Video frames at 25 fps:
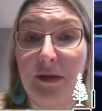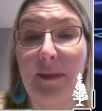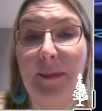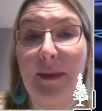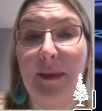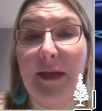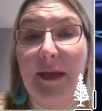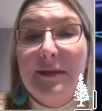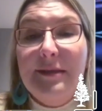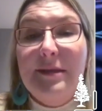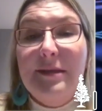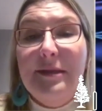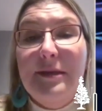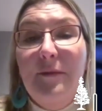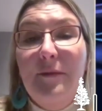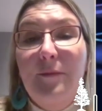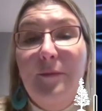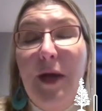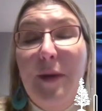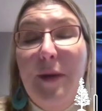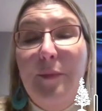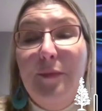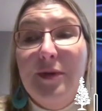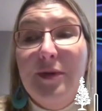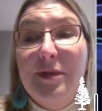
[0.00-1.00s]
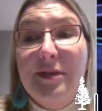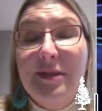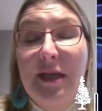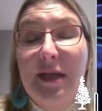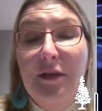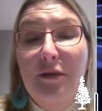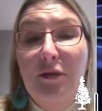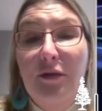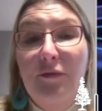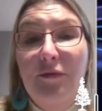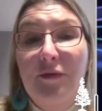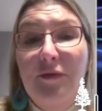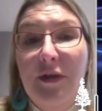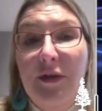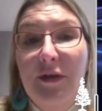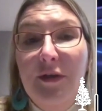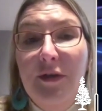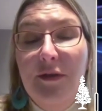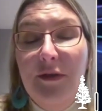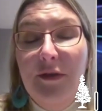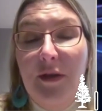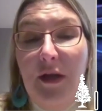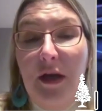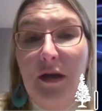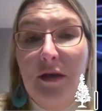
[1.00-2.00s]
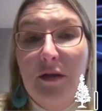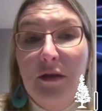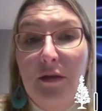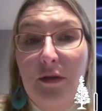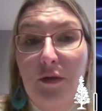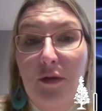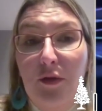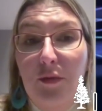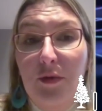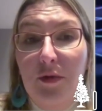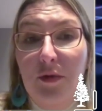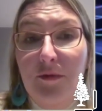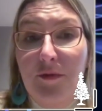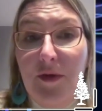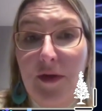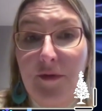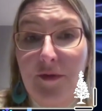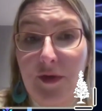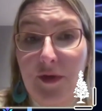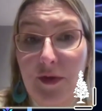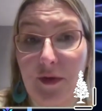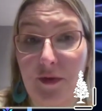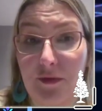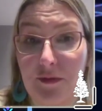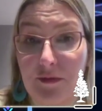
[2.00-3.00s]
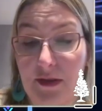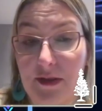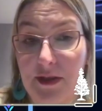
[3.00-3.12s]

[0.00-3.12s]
That's a percent of their entire global revenue.